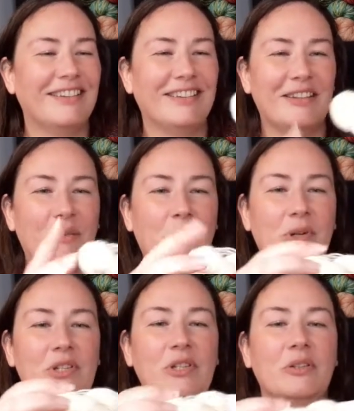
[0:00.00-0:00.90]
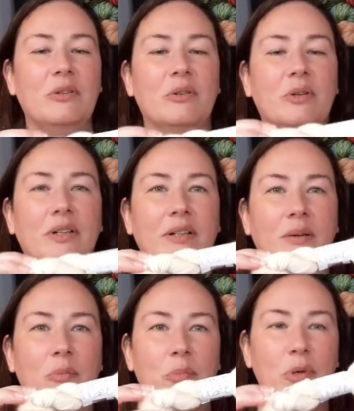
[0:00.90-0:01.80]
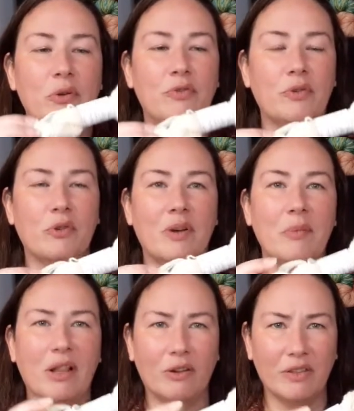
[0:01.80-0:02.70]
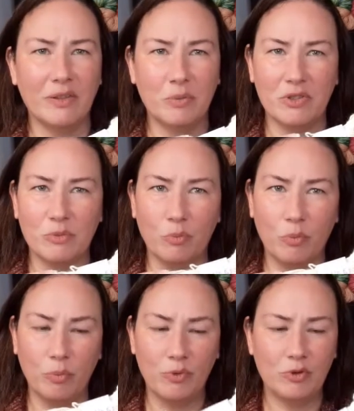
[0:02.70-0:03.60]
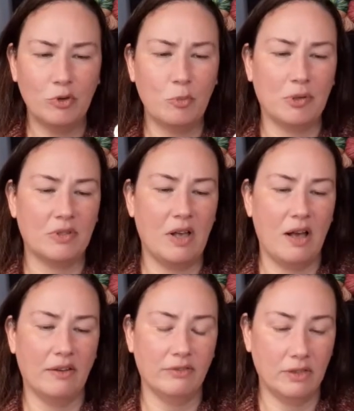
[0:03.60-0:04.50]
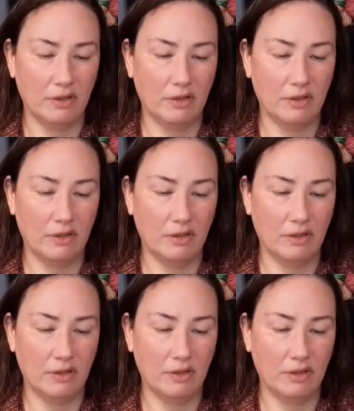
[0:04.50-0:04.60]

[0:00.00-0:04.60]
Number 2, beautiful cream color. This one's super soft.